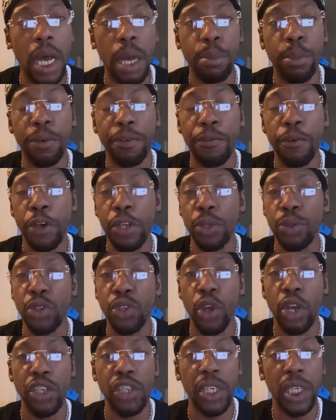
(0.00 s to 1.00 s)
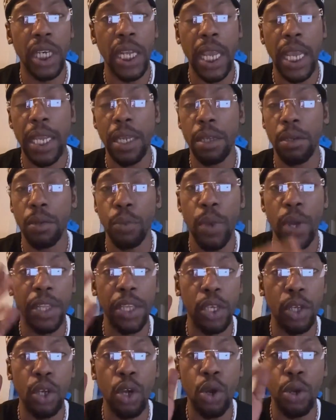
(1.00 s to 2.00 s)
before you start your day, whether
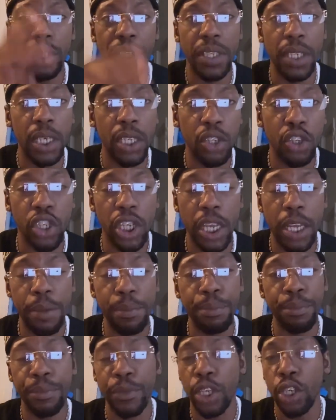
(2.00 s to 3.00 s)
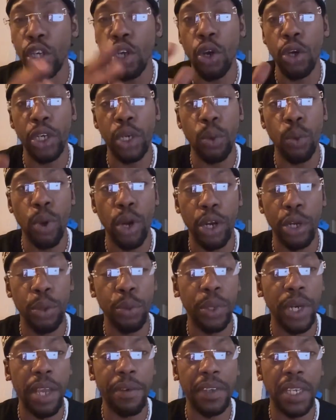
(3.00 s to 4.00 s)
you're going to the gym, you're going to work,
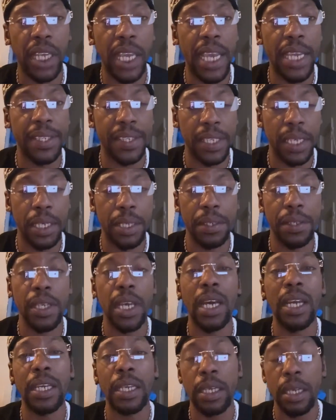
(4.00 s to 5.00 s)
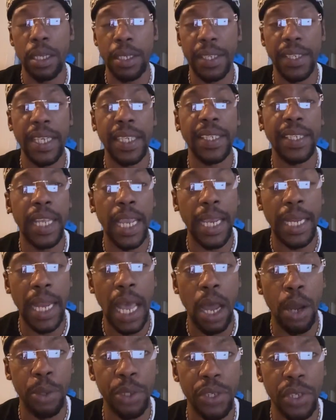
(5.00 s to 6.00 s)
whatever the case is, a good 6 to 8
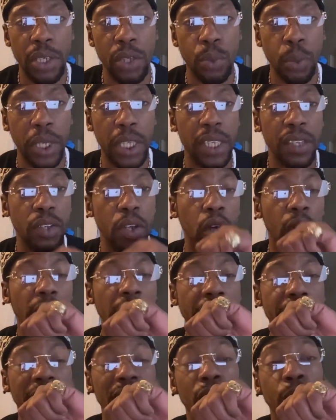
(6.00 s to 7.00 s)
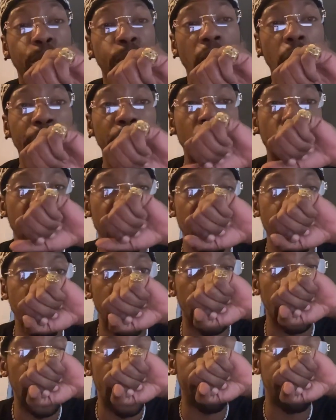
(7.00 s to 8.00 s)
hours is what this is gonna last. And you're probably gonna
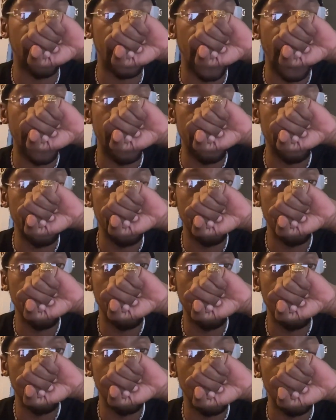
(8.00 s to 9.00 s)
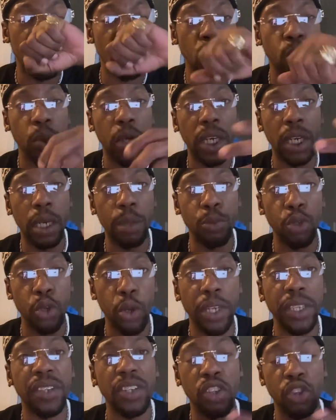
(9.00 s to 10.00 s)
smell it after that. This is one of them
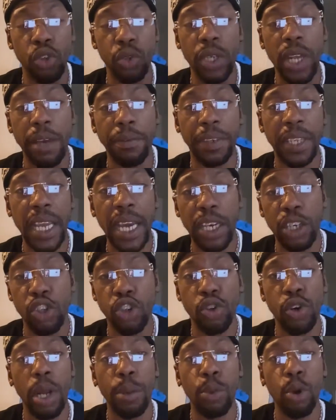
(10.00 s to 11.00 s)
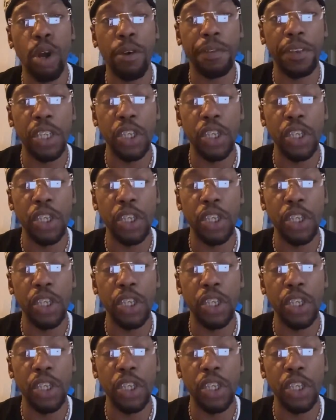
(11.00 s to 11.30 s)
joints that you definitely gotta scrub off in